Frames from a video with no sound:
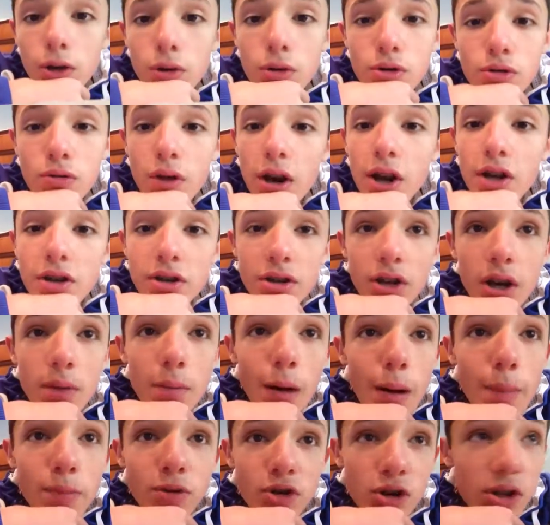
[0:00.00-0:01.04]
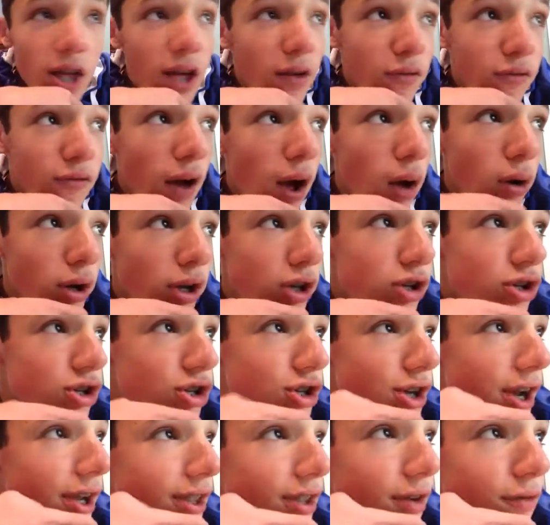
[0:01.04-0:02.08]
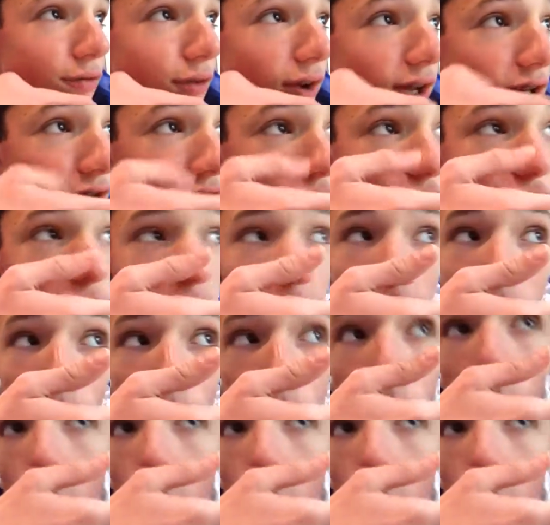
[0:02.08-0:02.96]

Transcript: new strategies come up, so that falcon shit defense looks like